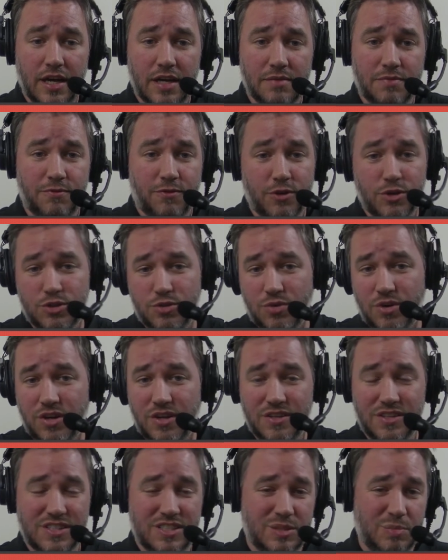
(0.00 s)
First run
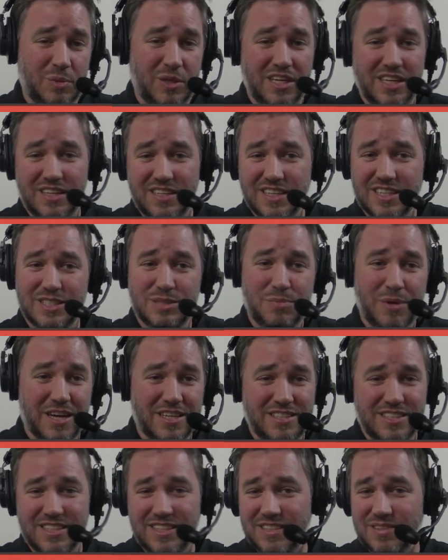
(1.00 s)
on the speed,
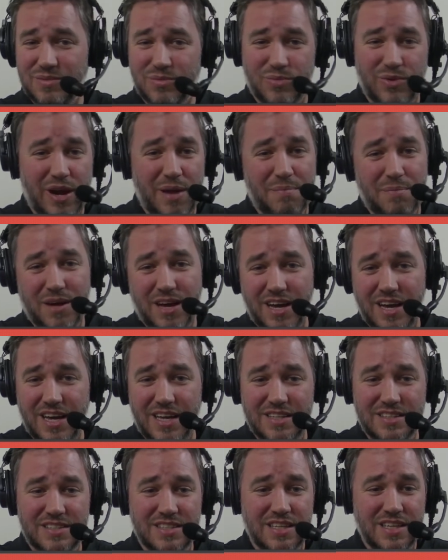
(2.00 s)
expecting right
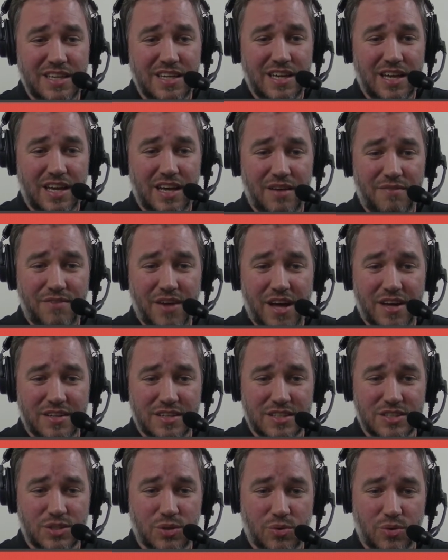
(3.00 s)
behind
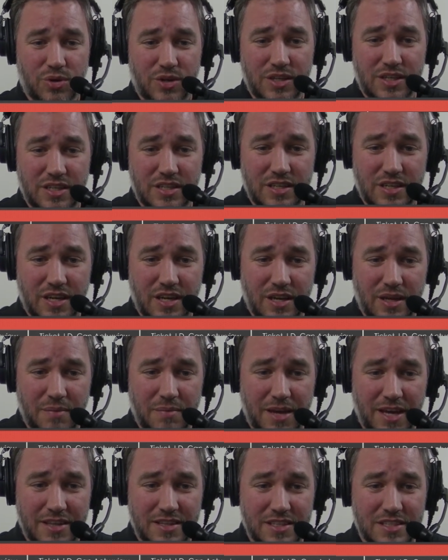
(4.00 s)
Valedictorian
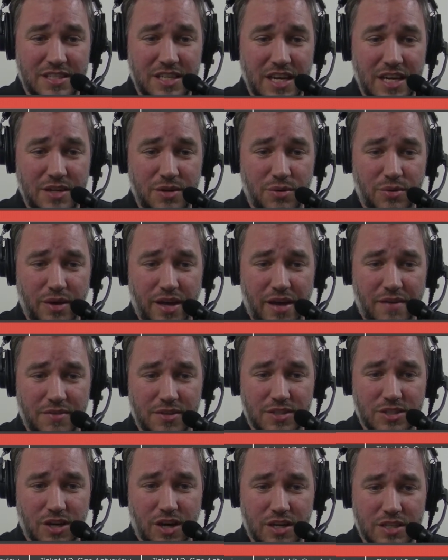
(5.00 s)
and the 10 who we
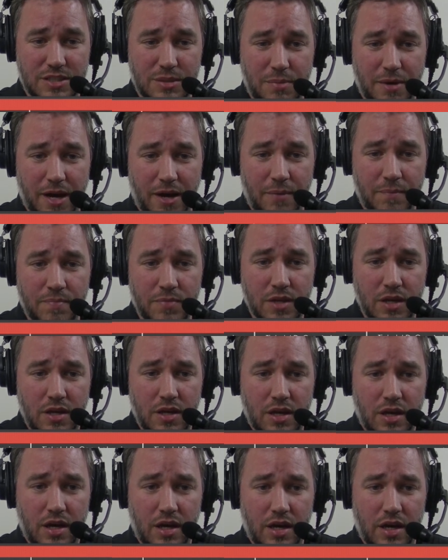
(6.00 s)
haven't talked about
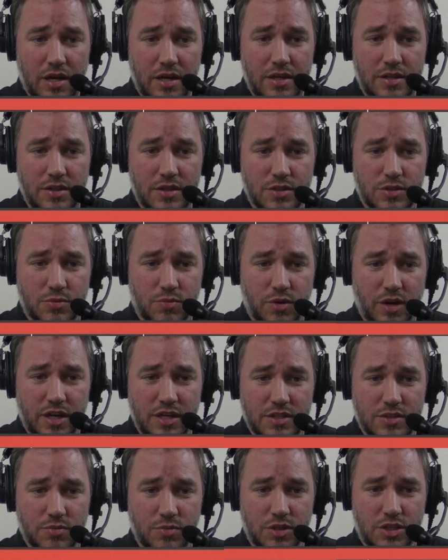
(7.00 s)
in this
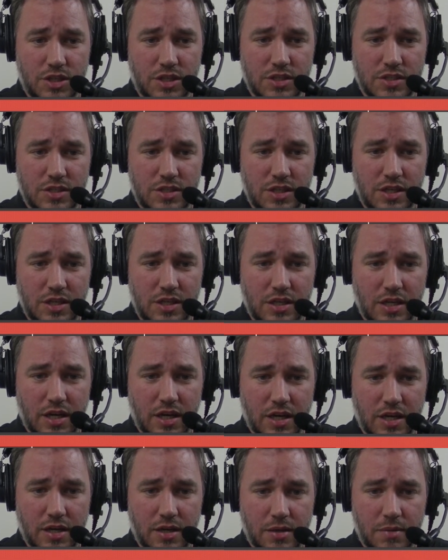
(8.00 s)
race, which is
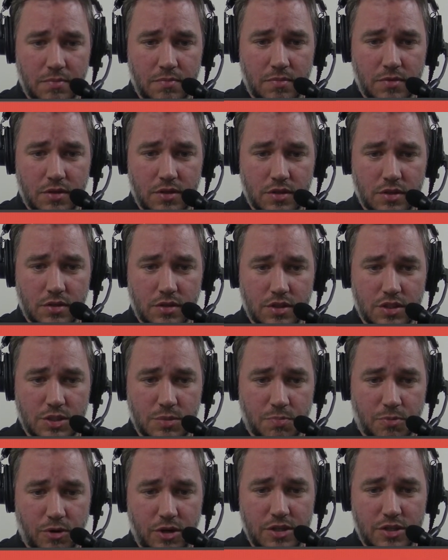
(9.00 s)
the
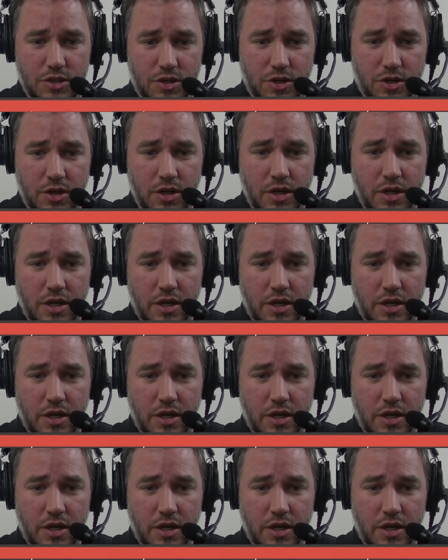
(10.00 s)
sprinter